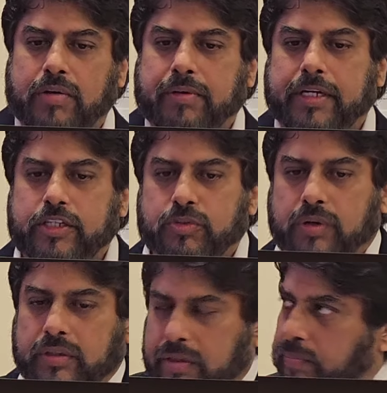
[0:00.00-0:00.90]
talk about each
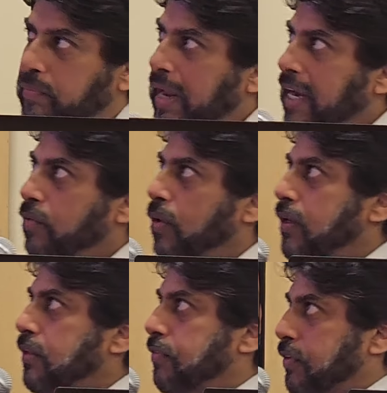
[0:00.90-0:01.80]
one. The main
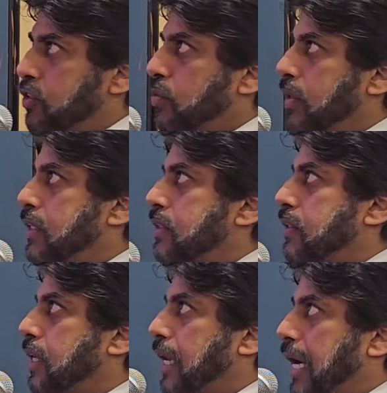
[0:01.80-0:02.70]
one, the first one
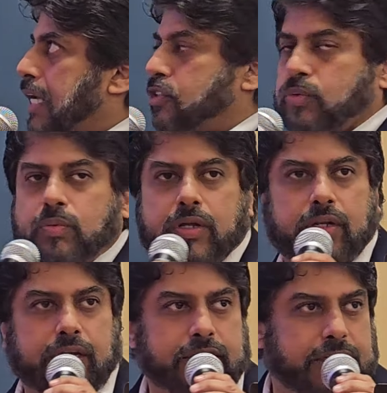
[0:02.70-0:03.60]
is the last
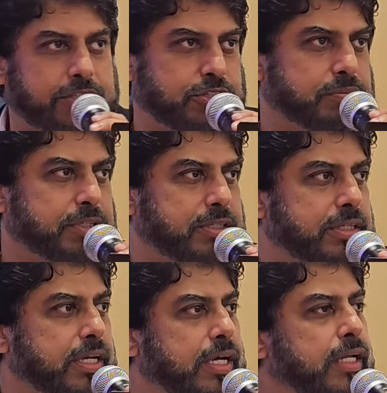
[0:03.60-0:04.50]
will and testament.
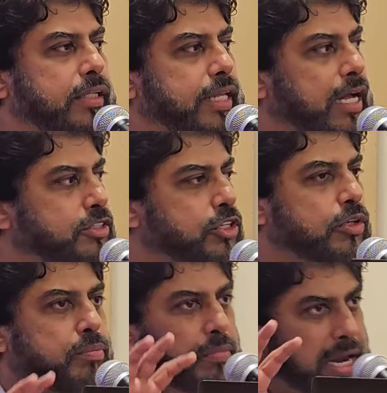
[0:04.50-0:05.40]
That's
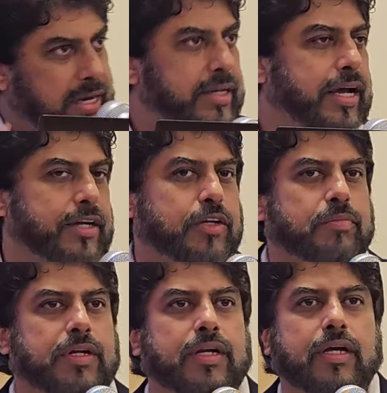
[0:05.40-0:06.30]
your main
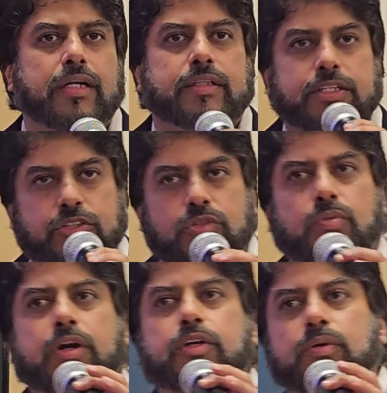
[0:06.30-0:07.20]
document. This is
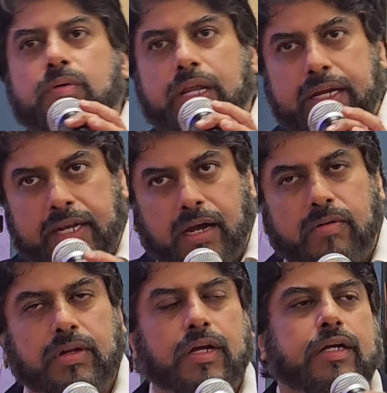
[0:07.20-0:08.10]
where you lay
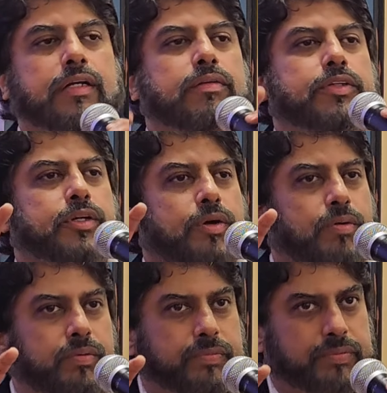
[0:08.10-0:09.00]
down, you
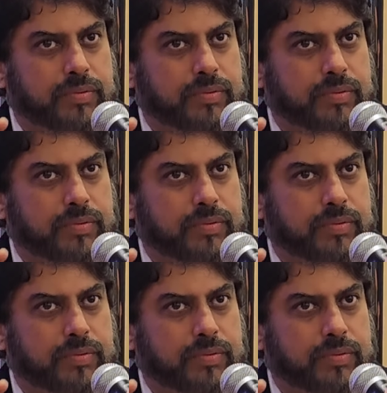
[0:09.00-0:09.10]
know,